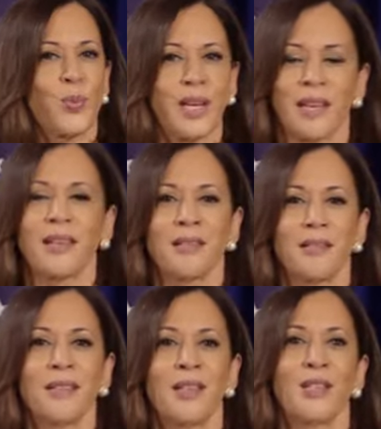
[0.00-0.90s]
week,
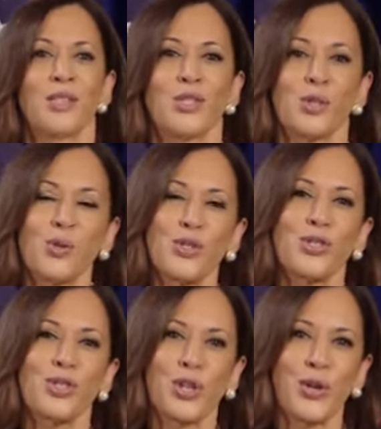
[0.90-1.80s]
the
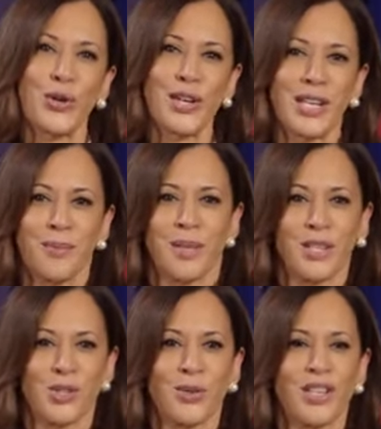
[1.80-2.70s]
Social Security
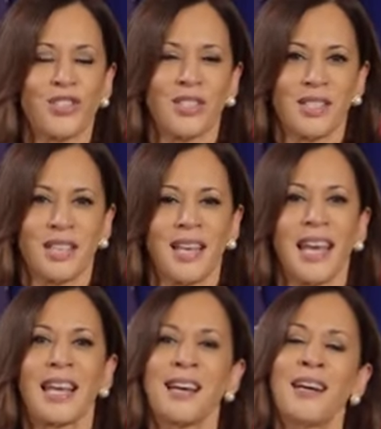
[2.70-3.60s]
Administration said
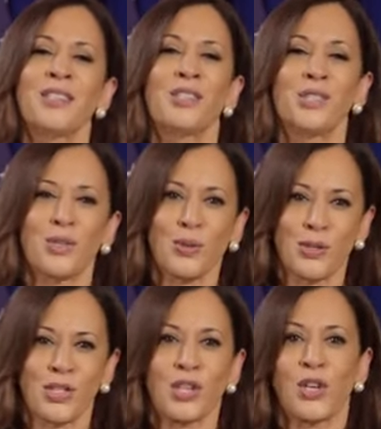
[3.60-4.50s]
a cut to
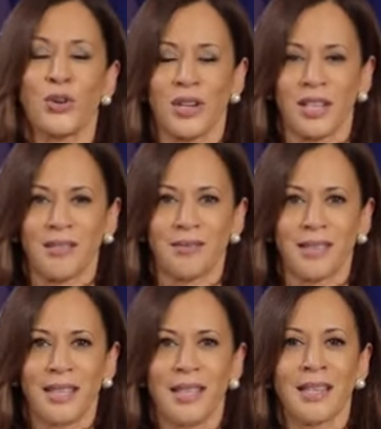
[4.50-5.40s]
Social Security,
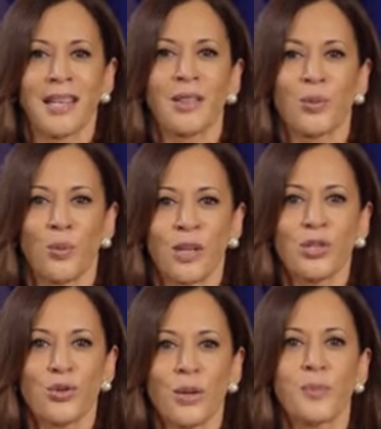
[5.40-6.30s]
like the
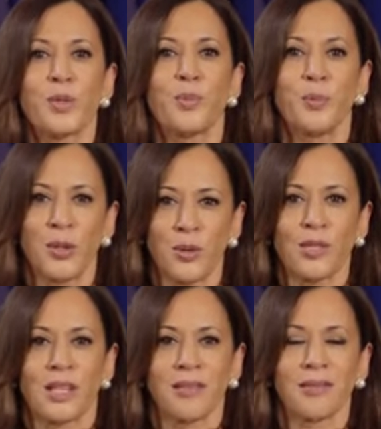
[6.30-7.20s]
one Trump is
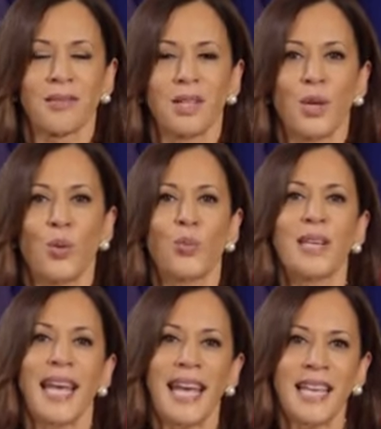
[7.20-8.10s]
proposing,
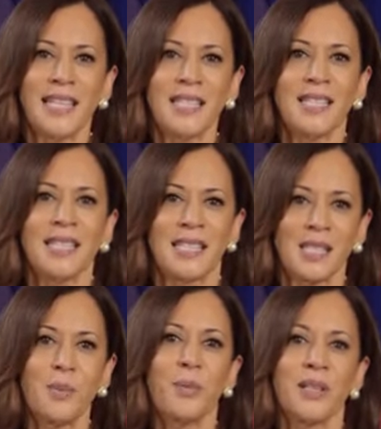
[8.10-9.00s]
would end
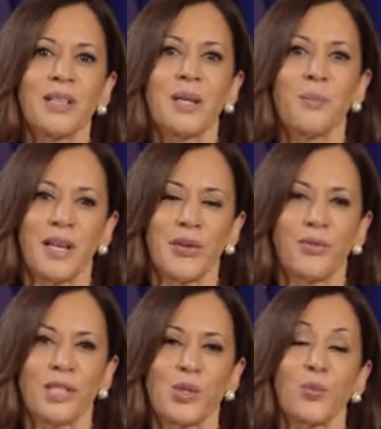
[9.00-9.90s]
disability
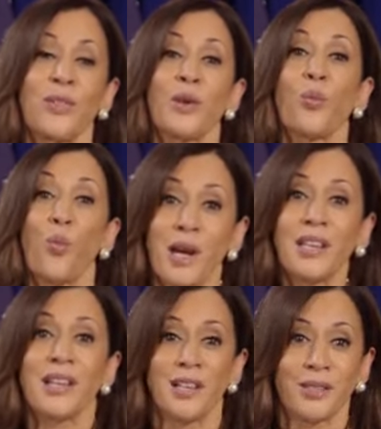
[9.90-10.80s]
benefits within
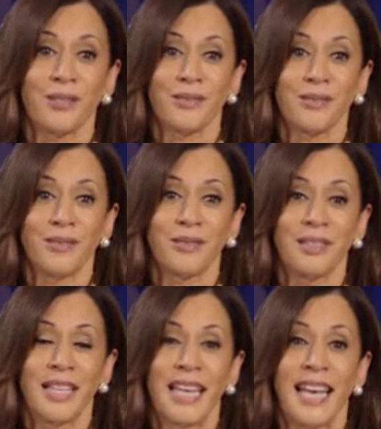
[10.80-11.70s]
1 year
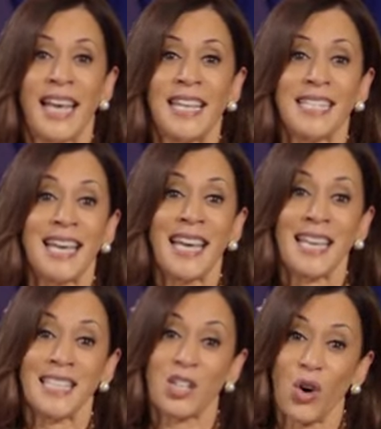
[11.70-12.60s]
and
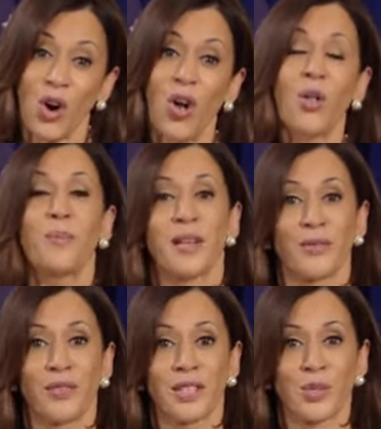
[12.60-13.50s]
end all
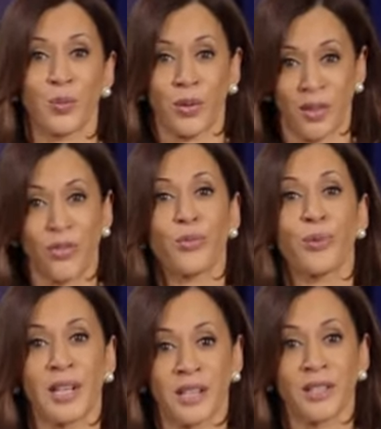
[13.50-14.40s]
benefits within
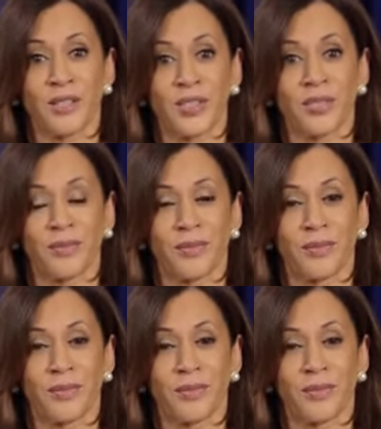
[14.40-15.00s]
3 years.